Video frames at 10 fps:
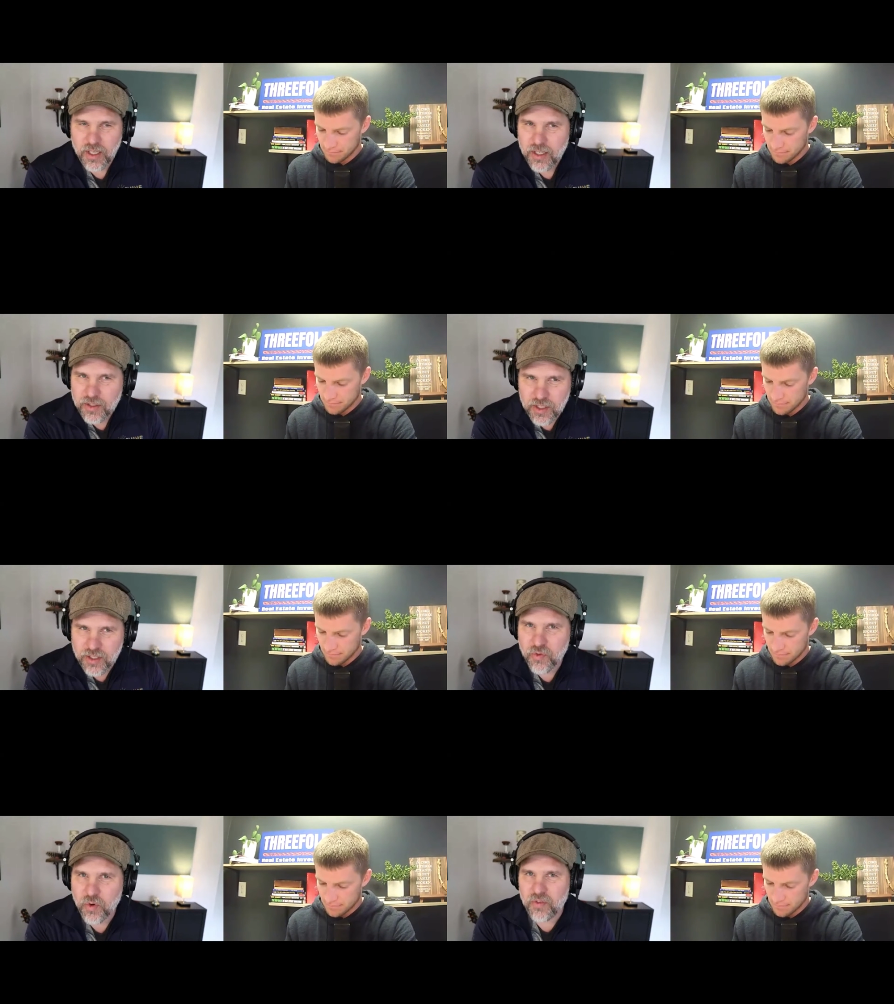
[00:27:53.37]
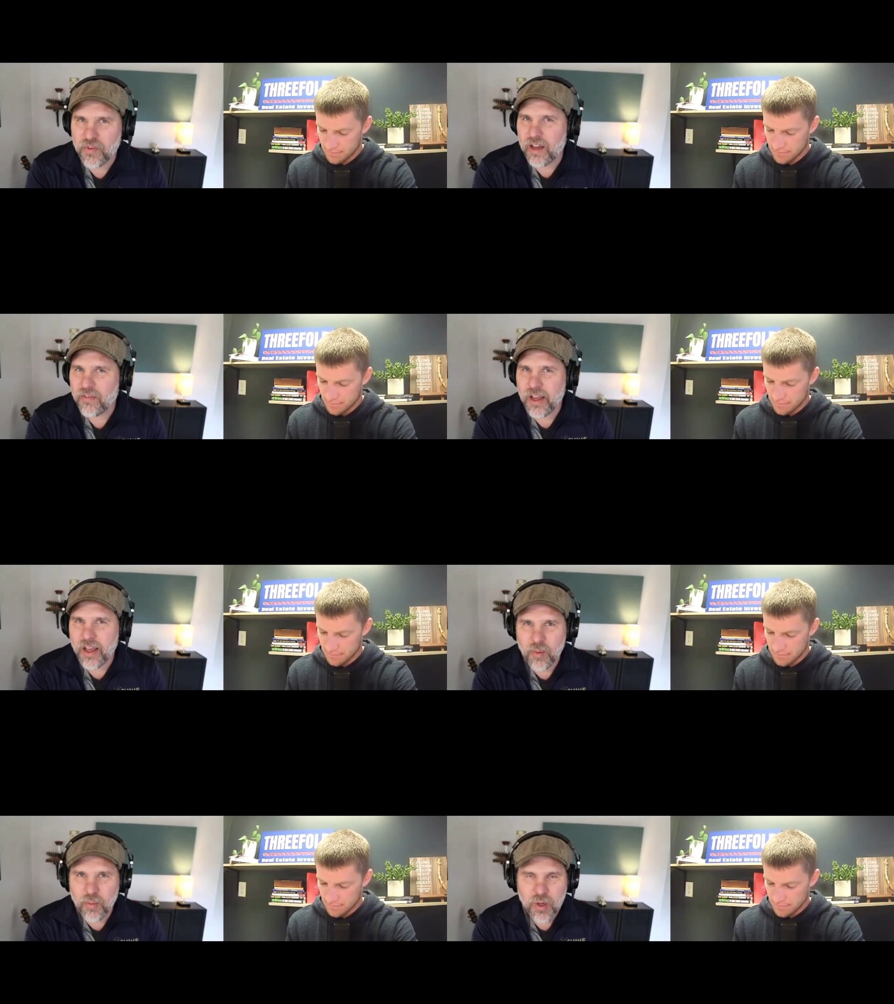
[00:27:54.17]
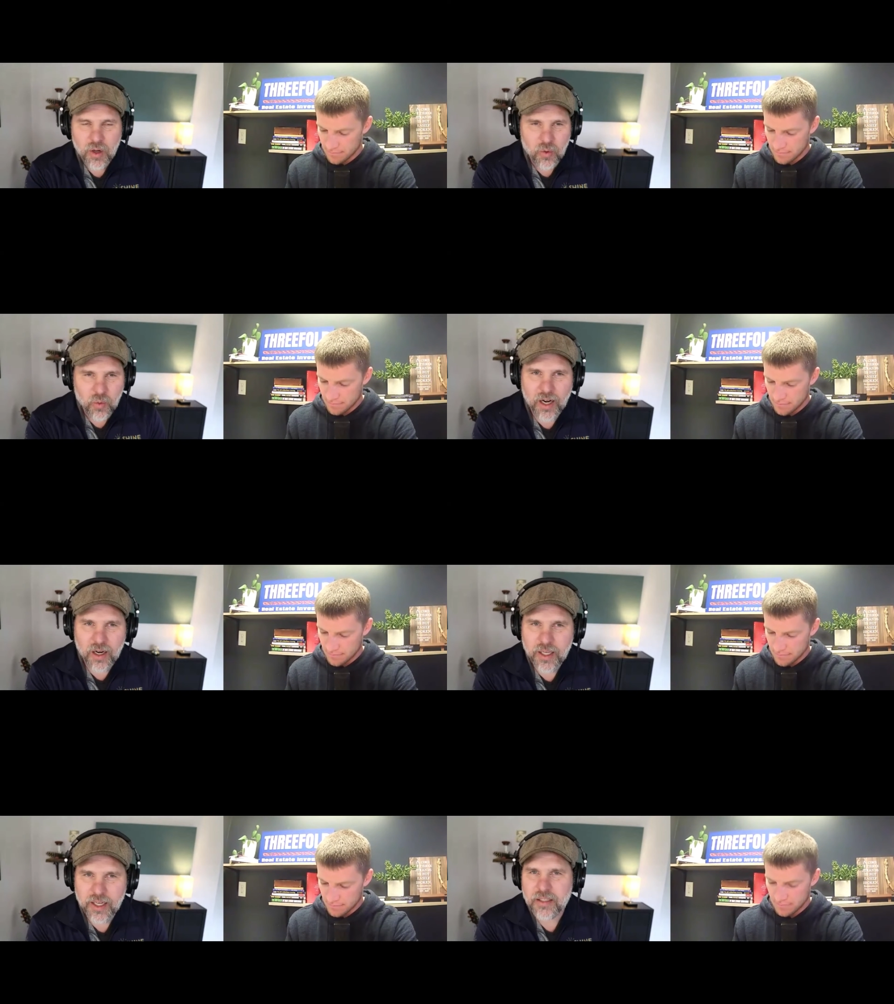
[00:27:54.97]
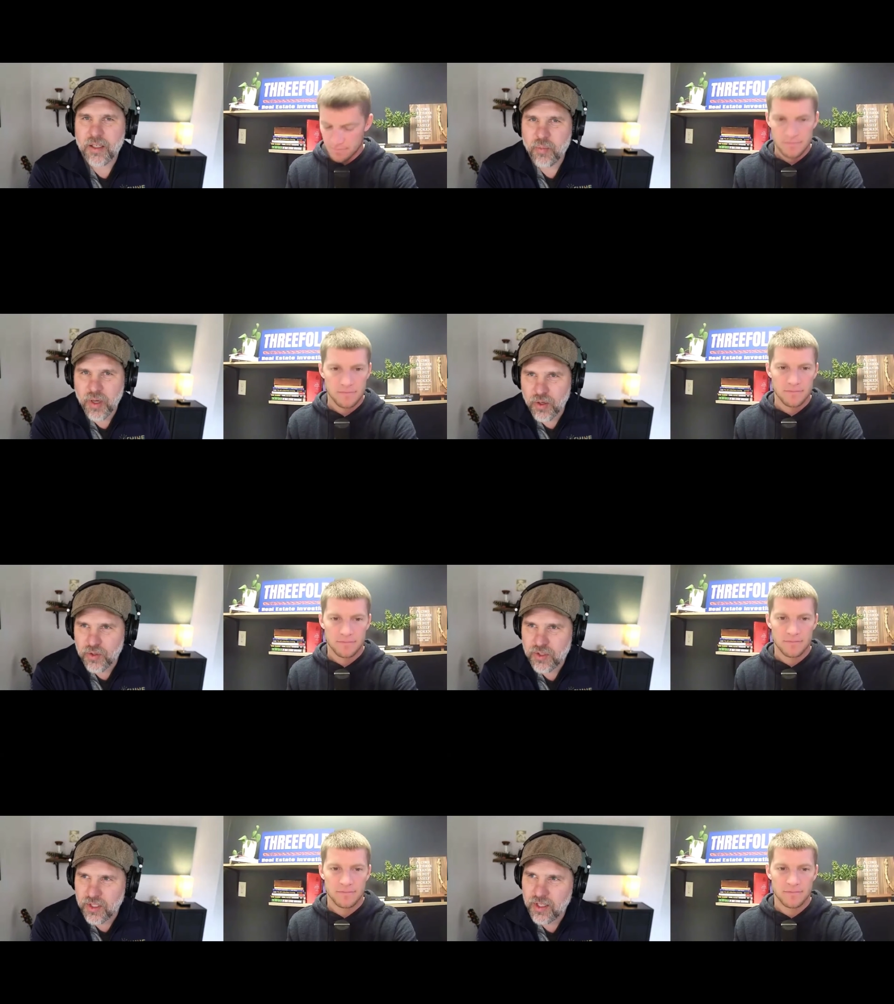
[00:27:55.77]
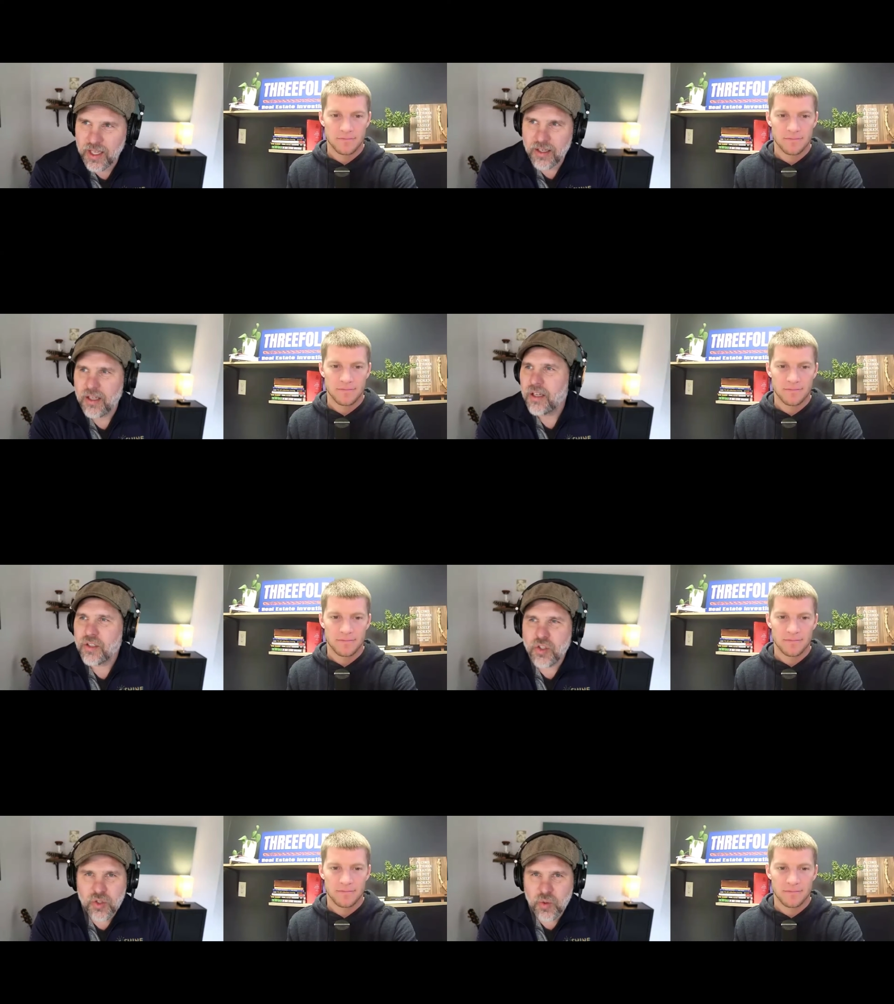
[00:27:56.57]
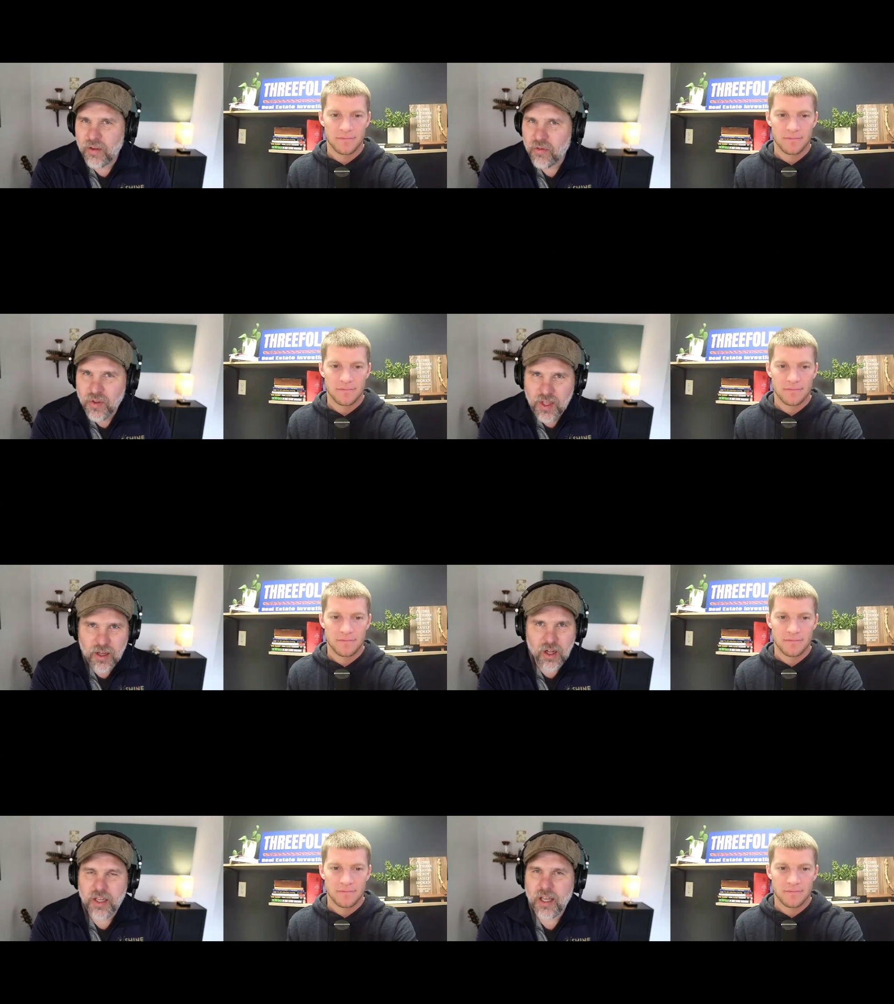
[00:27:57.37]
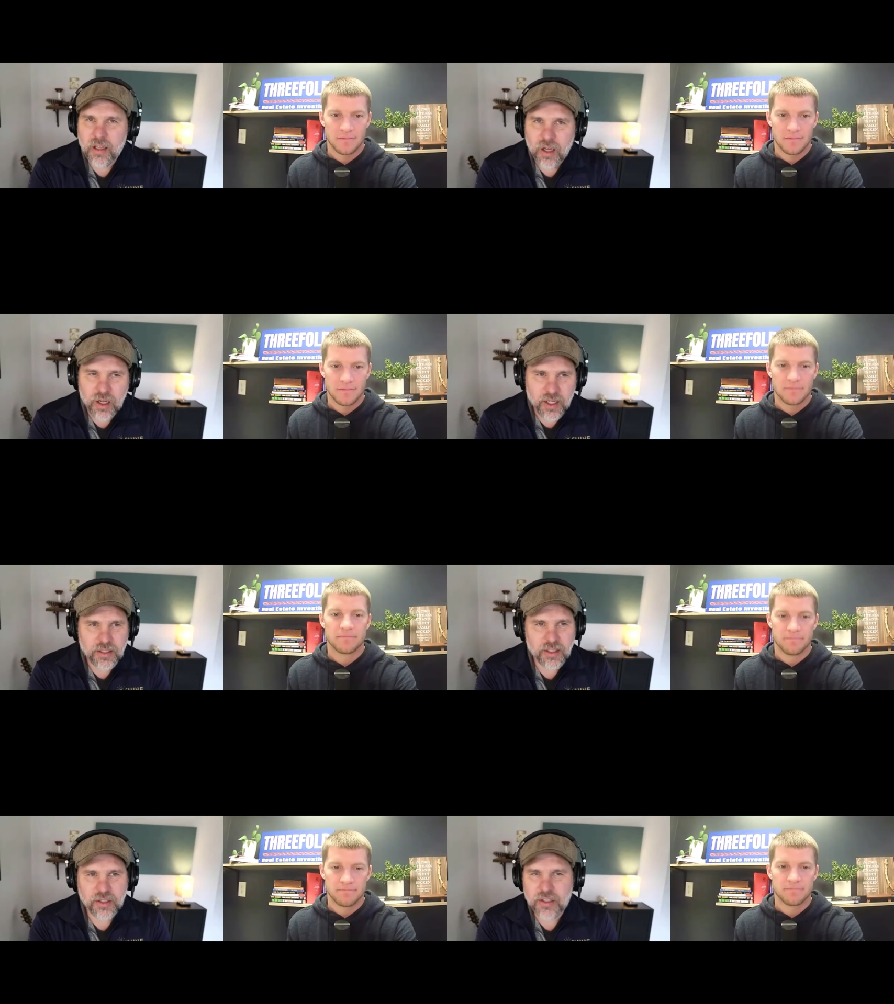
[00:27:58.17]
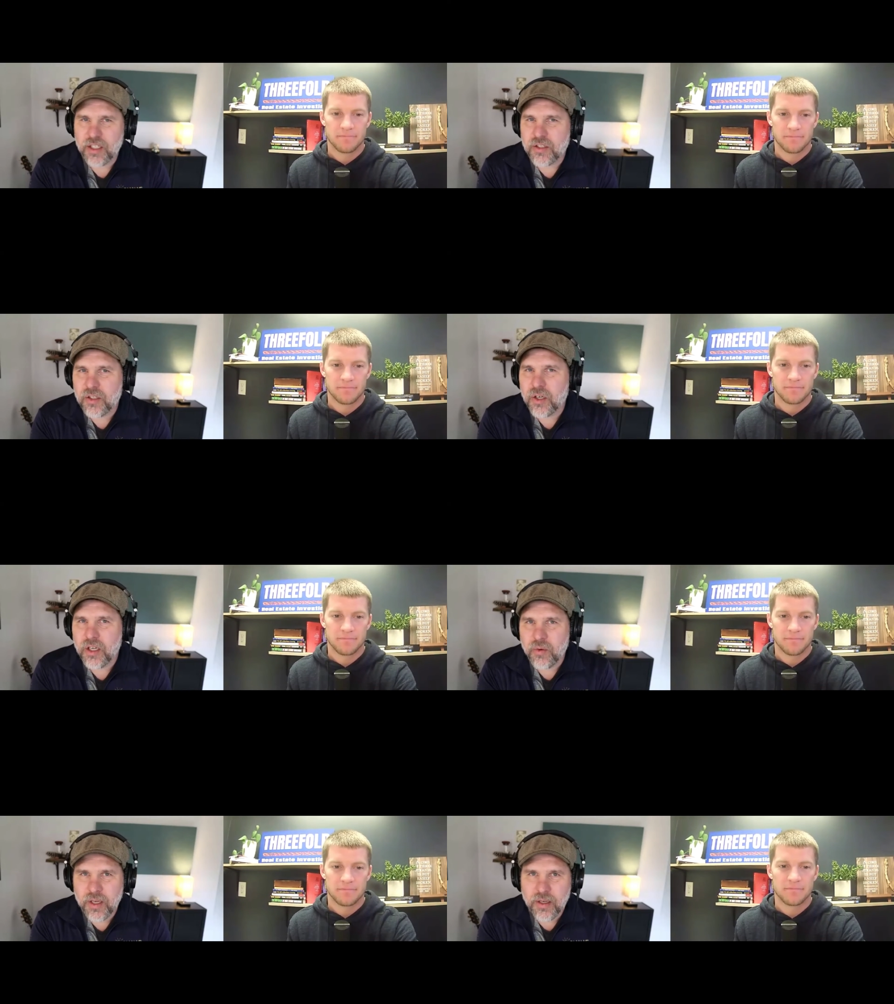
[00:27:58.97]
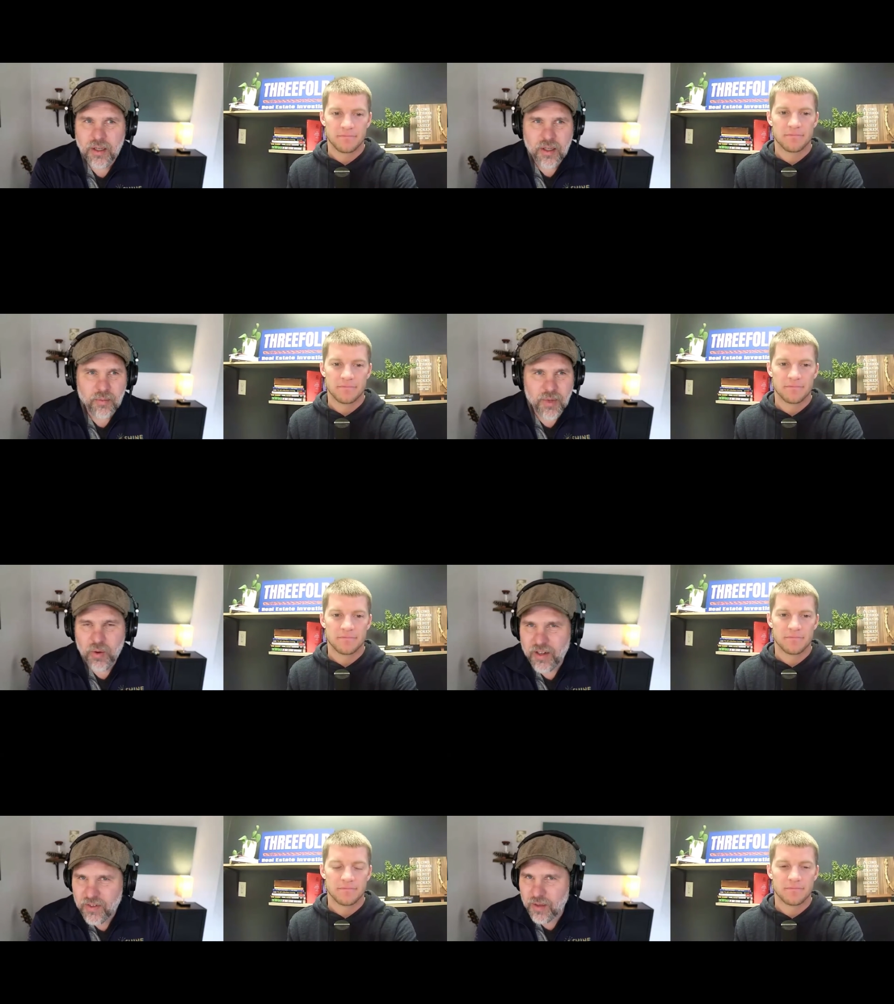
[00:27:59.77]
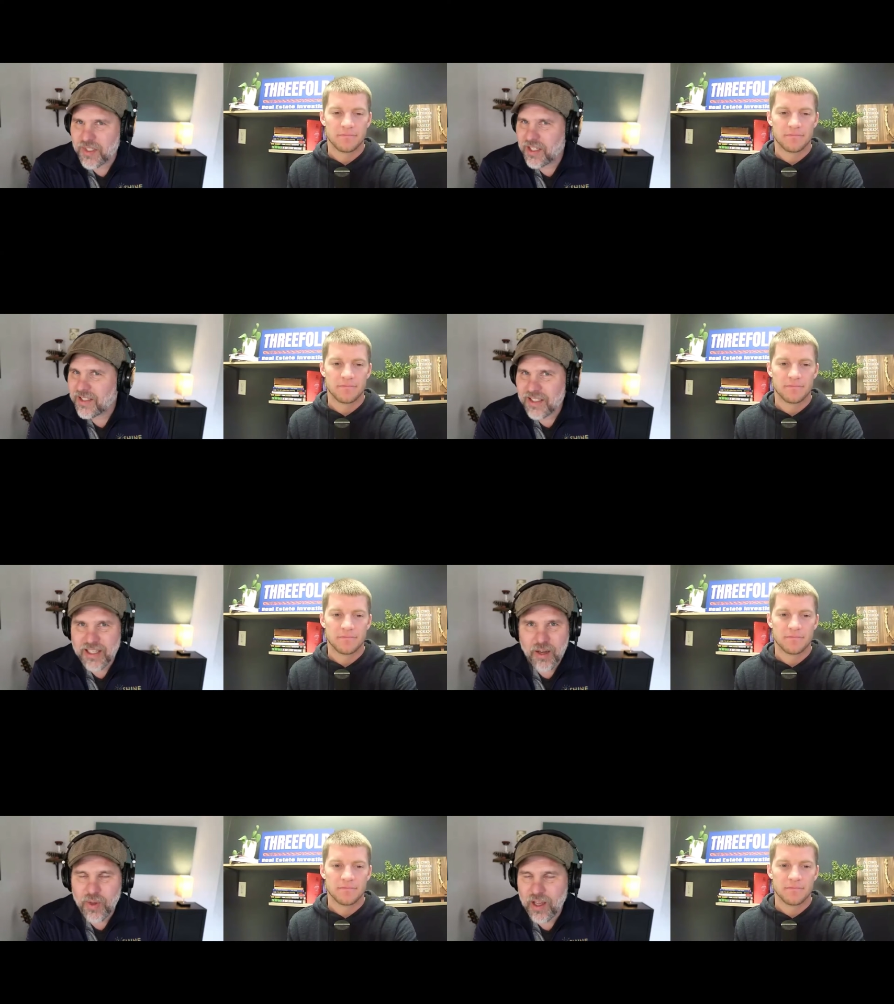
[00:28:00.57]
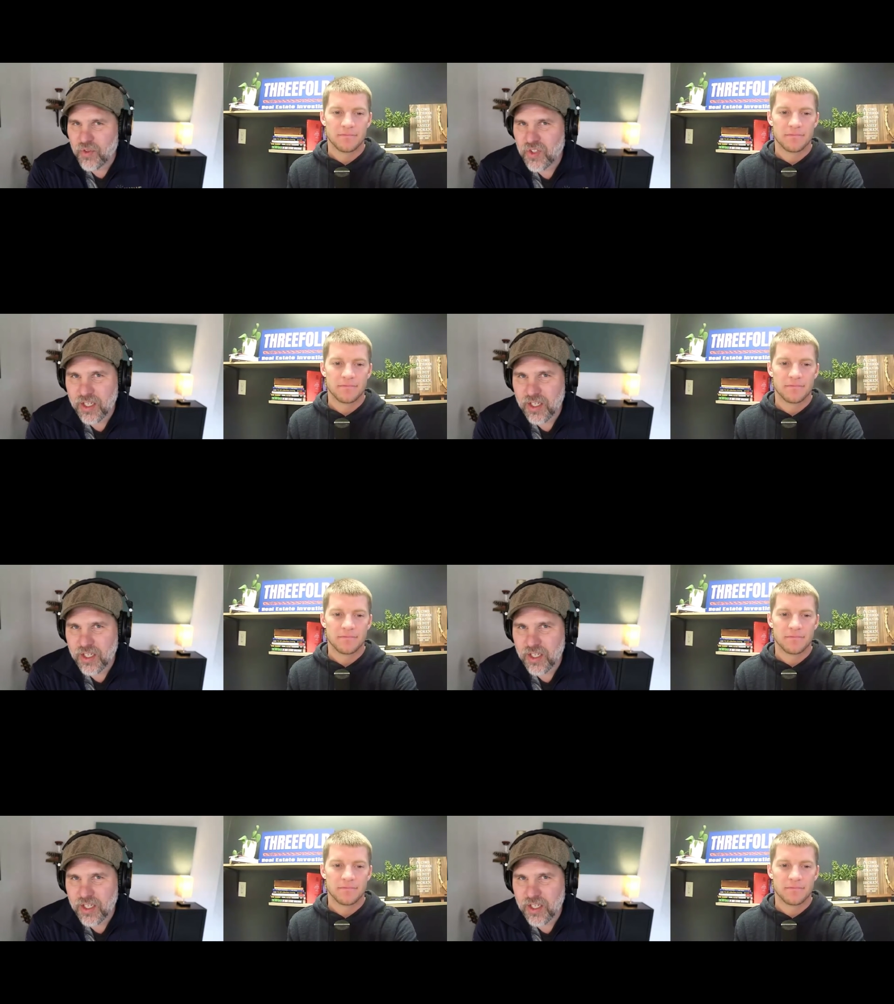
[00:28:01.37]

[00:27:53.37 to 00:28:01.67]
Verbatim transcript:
Speaker 1: 6:45 a.m., write a LinkedIn post, and then do everything all day long until 6:30 when my wife comes in and says, "Hey, we haven't seen